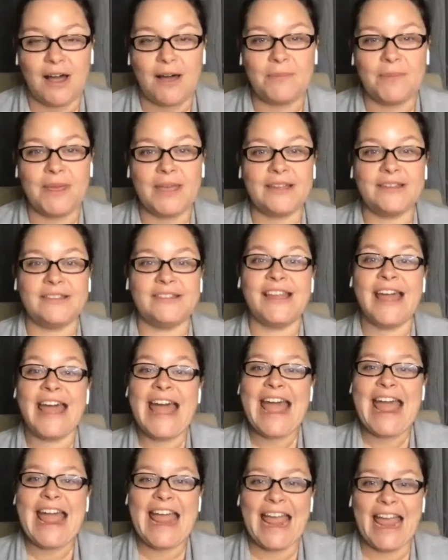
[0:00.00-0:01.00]
topics
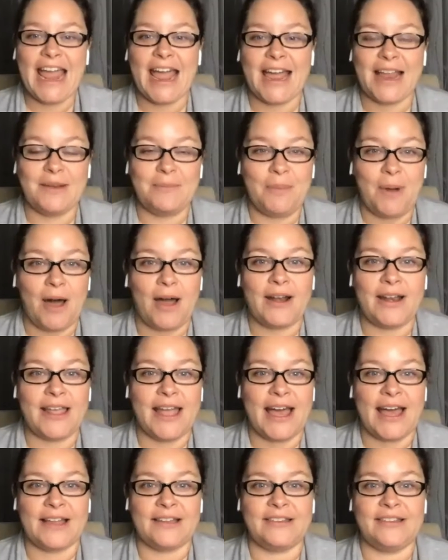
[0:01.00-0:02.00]
and
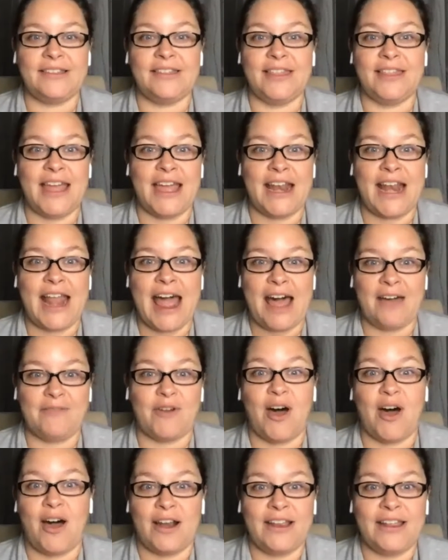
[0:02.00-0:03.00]
podcasts that have
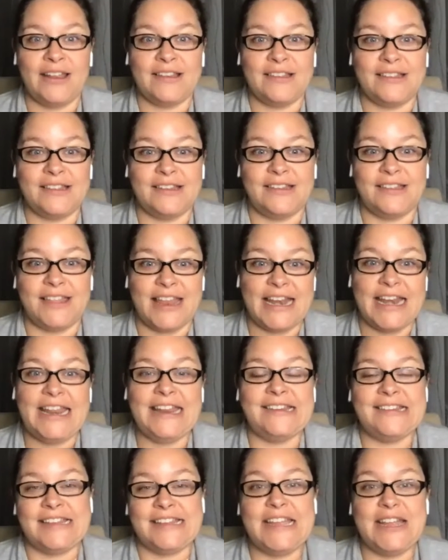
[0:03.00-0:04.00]
audiences that
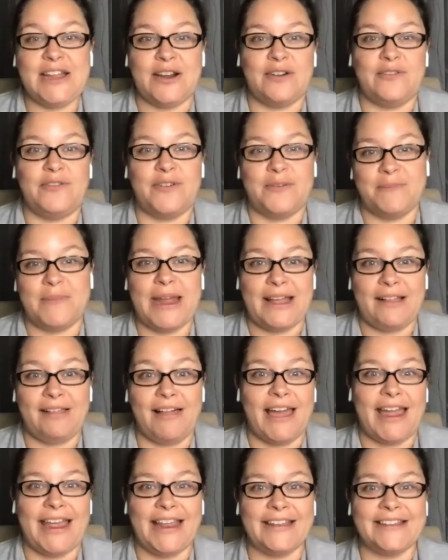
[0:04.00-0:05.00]
need to hear from my
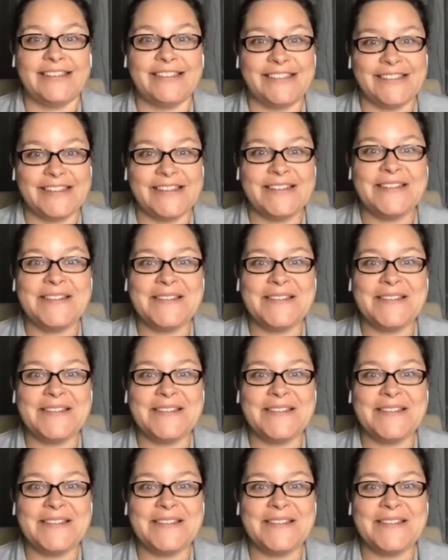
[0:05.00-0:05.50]
clients.